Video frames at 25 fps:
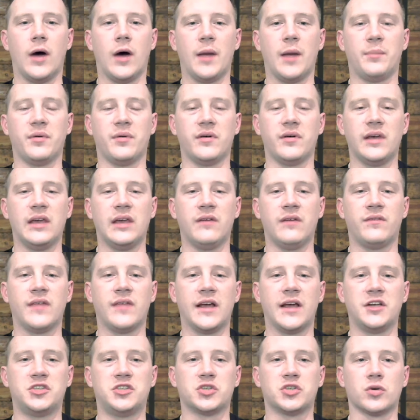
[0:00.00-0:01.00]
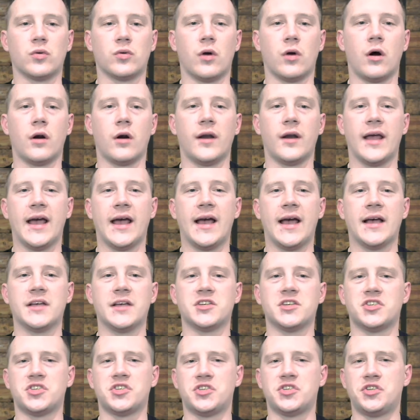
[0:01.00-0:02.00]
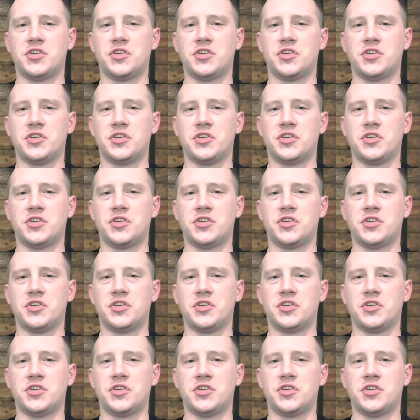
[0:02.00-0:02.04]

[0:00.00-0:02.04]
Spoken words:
I believe that Gerard has